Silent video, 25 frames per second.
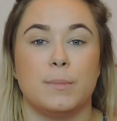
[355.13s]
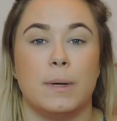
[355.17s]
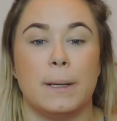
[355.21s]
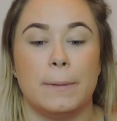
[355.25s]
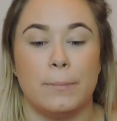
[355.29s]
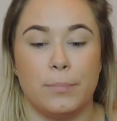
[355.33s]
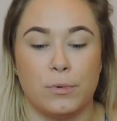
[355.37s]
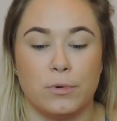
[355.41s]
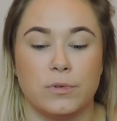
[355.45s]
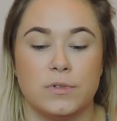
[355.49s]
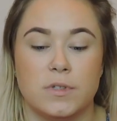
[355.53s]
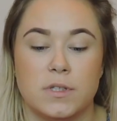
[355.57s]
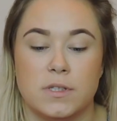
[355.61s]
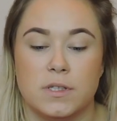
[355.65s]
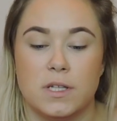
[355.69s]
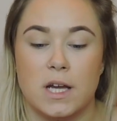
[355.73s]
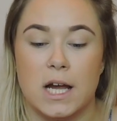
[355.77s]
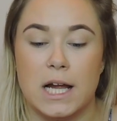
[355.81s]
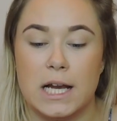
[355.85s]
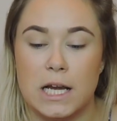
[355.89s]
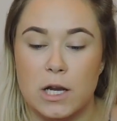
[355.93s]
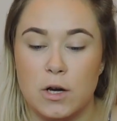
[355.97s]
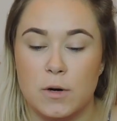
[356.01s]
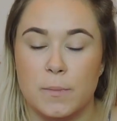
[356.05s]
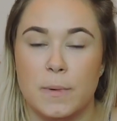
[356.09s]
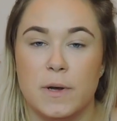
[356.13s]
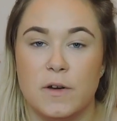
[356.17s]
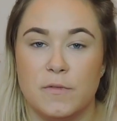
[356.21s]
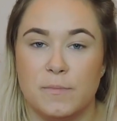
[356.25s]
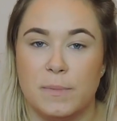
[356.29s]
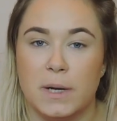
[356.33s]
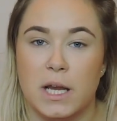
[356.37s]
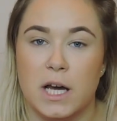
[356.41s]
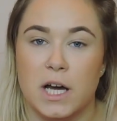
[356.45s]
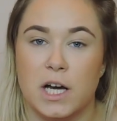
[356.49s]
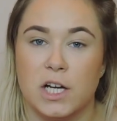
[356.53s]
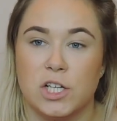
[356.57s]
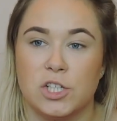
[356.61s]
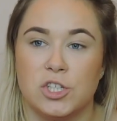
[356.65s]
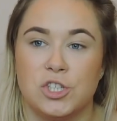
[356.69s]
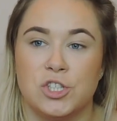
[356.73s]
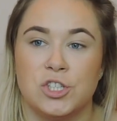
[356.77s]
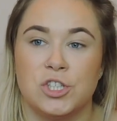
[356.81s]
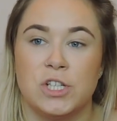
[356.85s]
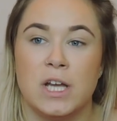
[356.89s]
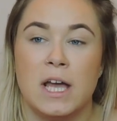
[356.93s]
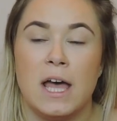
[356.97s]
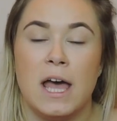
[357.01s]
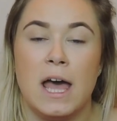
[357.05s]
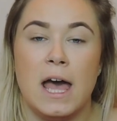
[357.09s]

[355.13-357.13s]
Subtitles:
my bronzer, a little bit of blush,